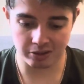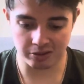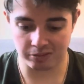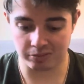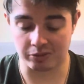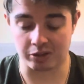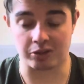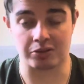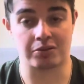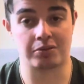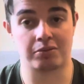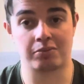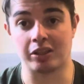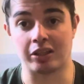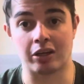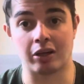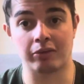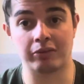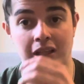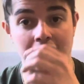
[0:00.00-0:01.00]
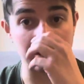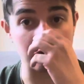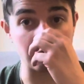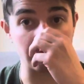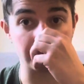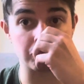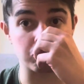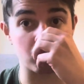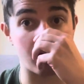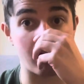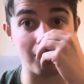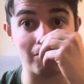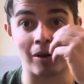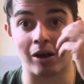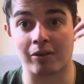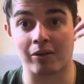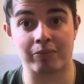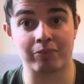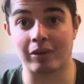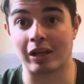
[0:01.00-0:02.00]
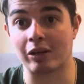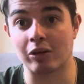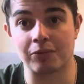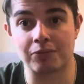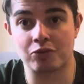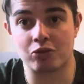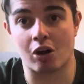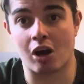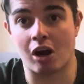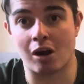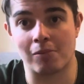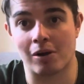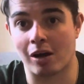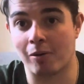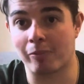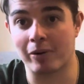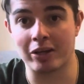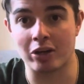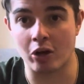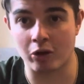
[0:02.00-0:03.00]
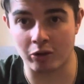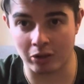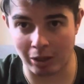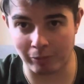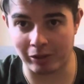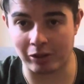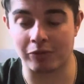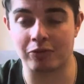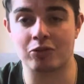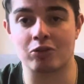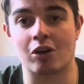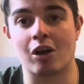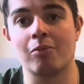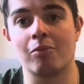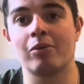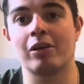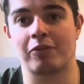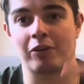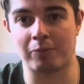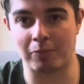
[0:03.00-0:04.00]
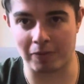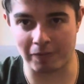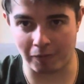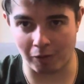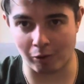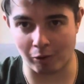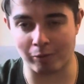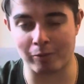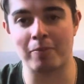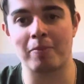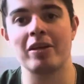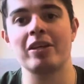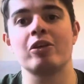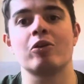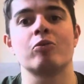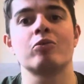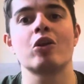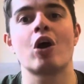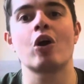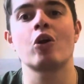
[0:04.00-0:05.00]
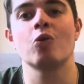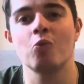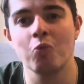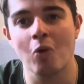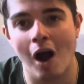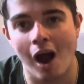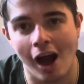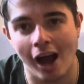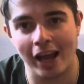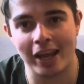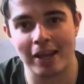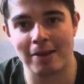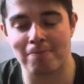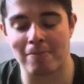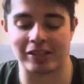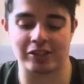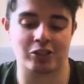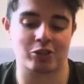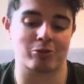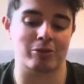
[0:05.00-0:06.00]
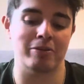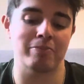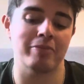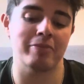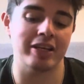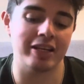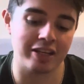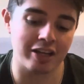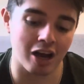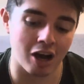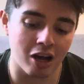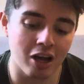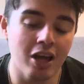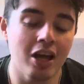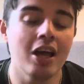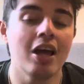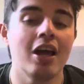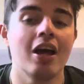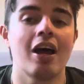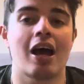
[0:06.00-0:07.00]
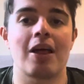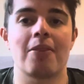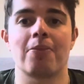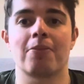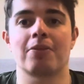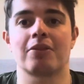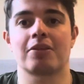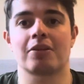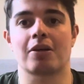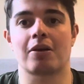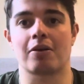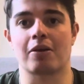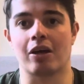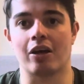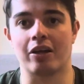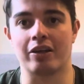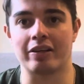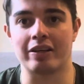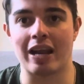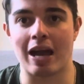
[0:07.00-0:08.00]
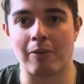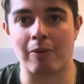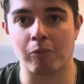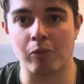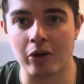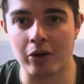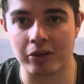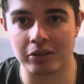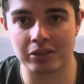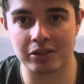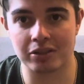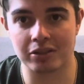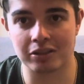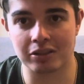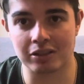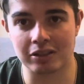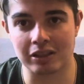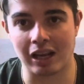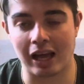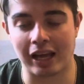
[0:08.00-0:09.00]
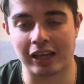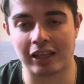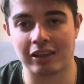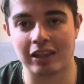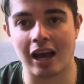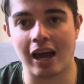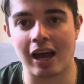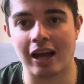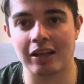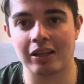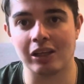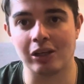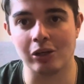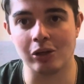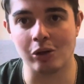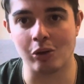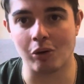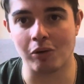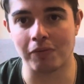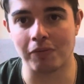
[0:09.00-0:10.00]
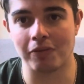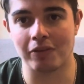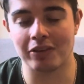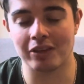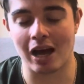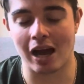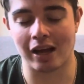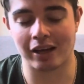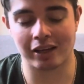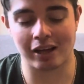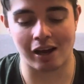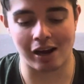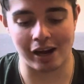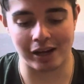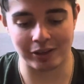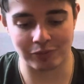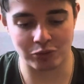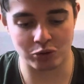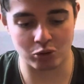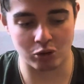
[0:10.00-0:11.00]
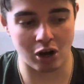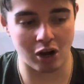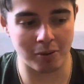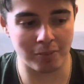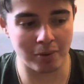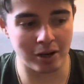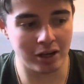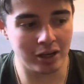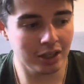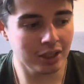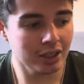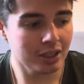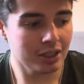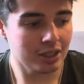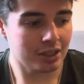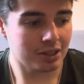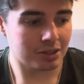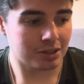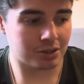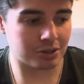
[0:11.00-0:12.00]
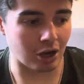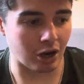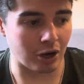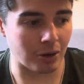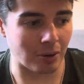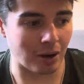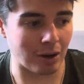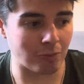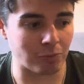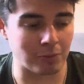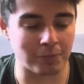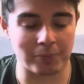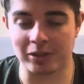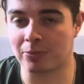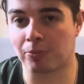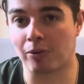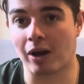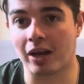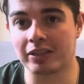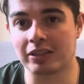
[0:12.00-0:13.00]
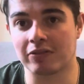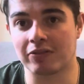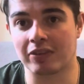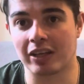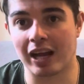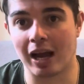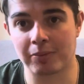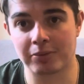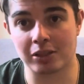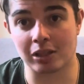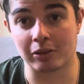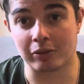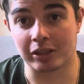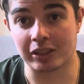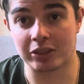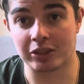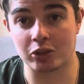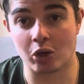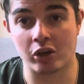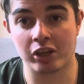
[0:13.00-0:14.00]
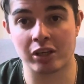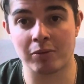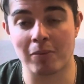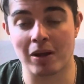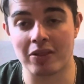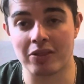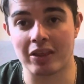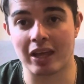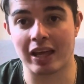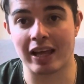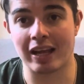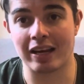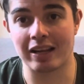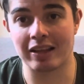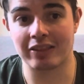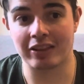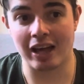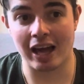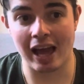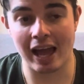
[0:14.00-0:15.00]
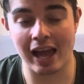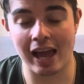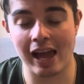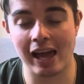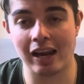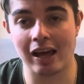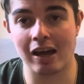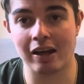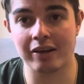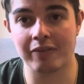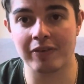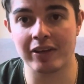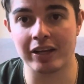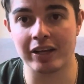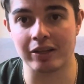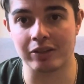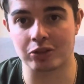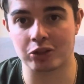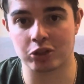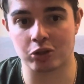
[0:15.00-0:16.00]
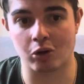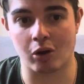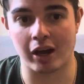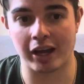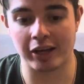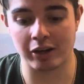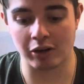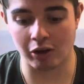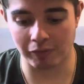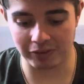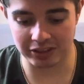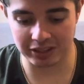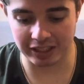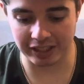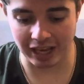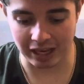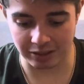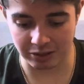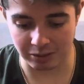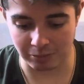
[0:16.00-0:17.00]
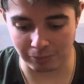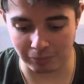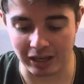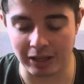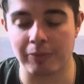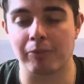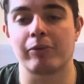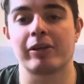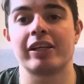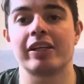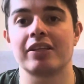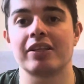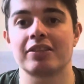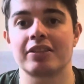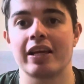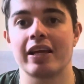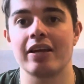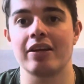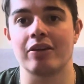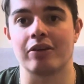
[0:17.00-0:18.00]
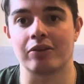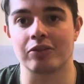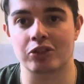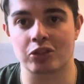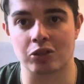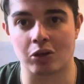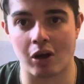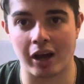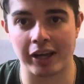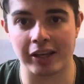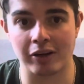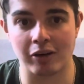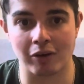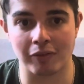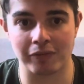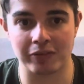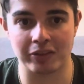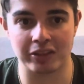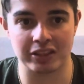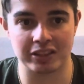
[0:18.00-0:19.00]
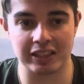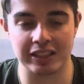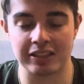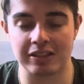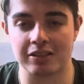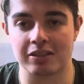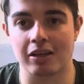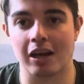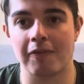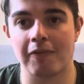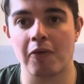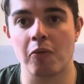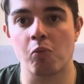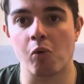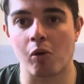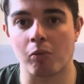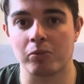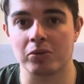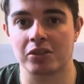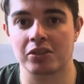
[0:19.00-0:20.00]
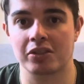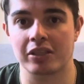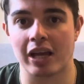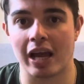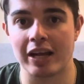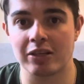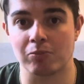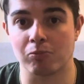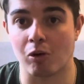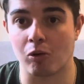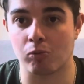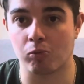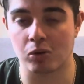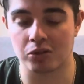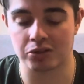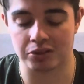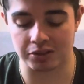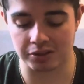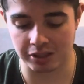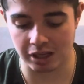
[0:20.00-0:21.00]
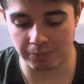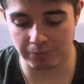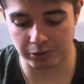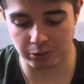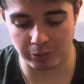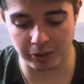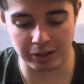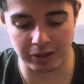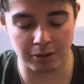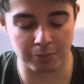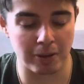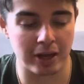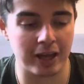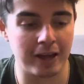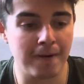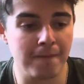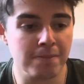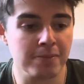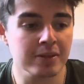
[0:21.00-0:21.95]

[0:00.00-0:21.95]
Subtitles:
Because, you know, they love drama. They love drama. And we know that we love drama. If you've been following me, you'll know why mainstream media and networks like that love that kind of drama. So I wouldn't be surprised if they absolutely document the hell out of it and try and obviously get some lip readers in and try and obviously decipher what was said and what wasn't said between the pair.